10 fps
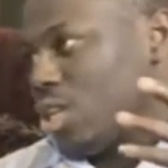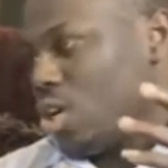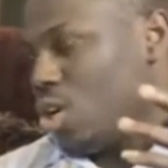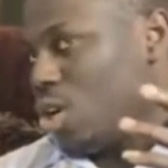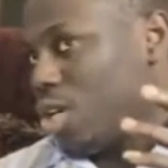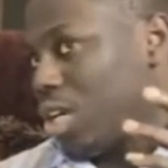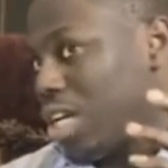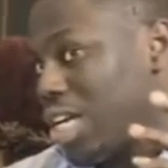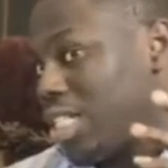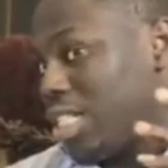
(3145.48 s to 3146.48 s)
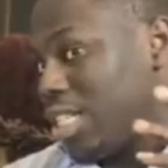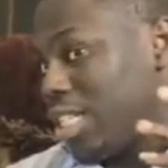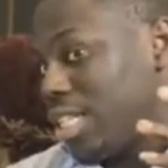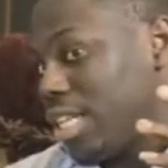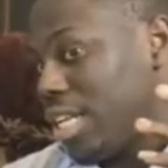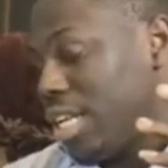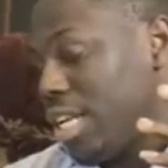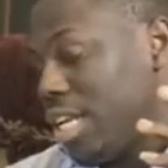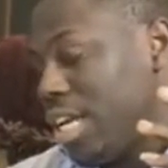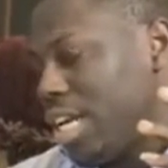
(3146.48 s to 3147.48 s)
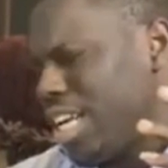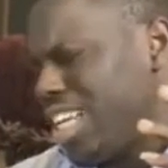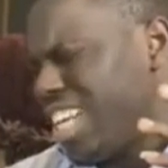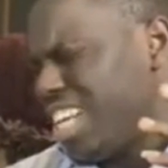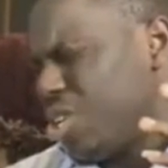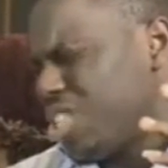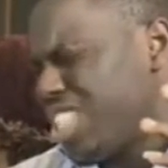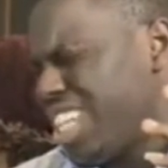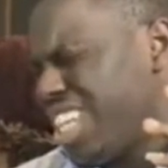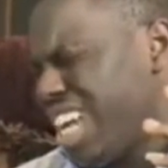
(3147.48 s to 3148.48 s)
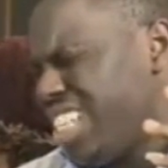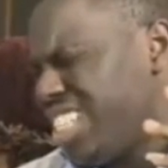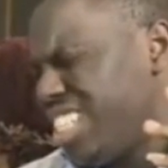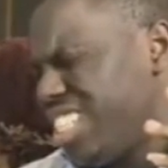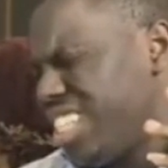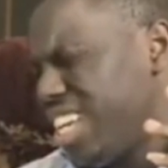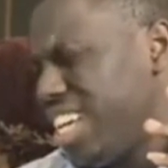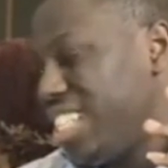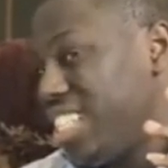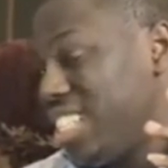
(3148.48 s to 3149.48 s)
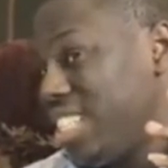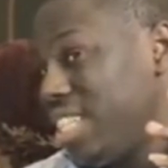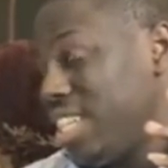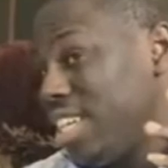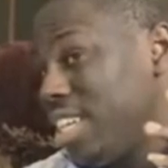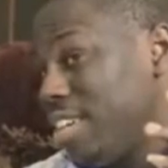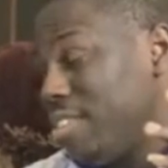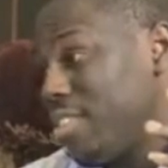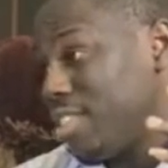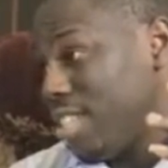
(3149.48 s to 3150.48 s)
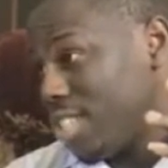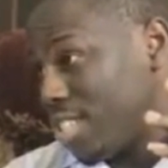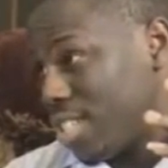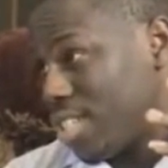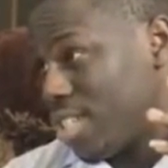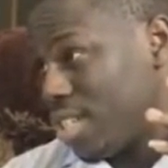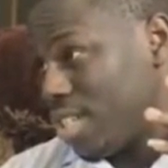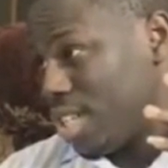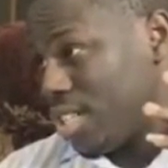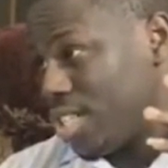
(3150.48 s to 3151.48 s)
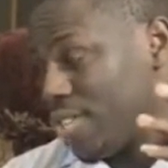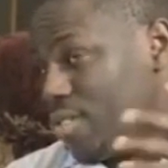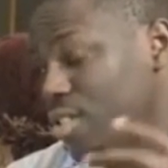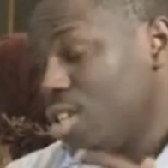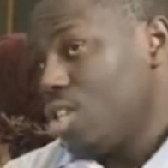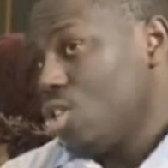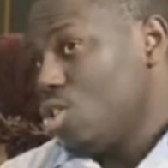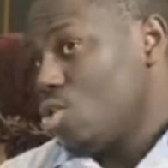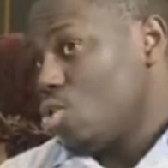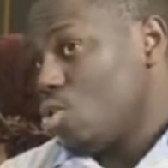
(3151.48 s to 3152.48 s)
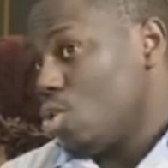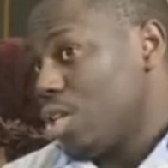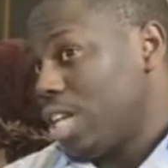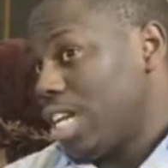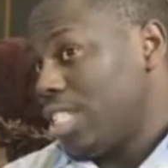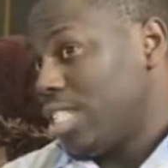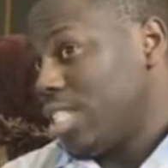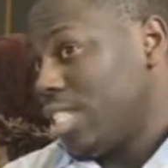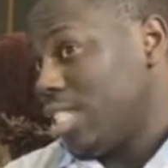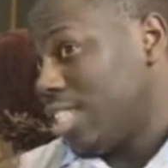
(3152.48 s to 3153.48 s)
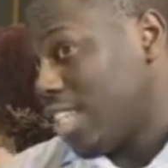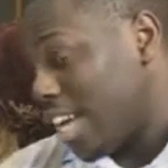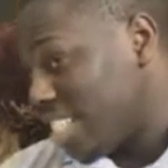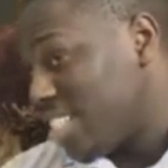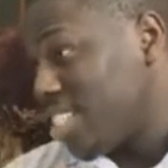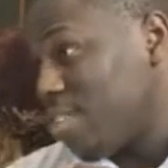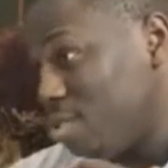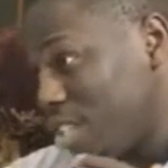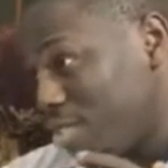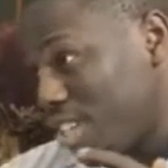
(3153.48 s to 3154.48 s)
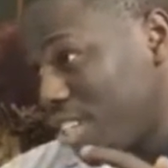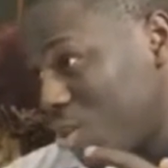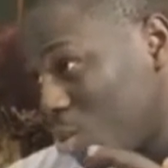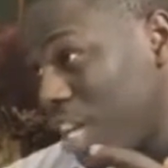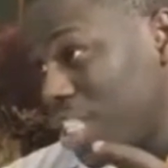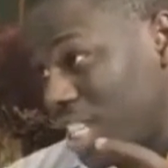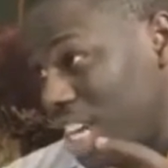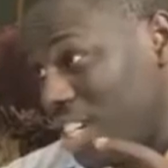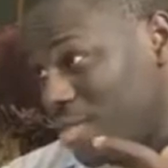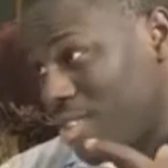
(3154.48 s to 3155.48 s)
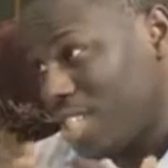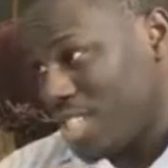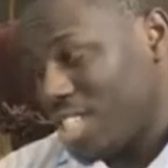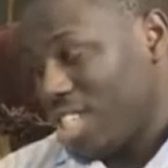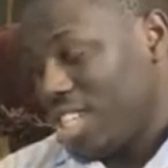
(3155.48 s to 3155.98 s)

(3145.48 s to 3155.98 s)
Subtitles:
or 19, that was 1986, 87 to 1997, in fact, to 99, in fact.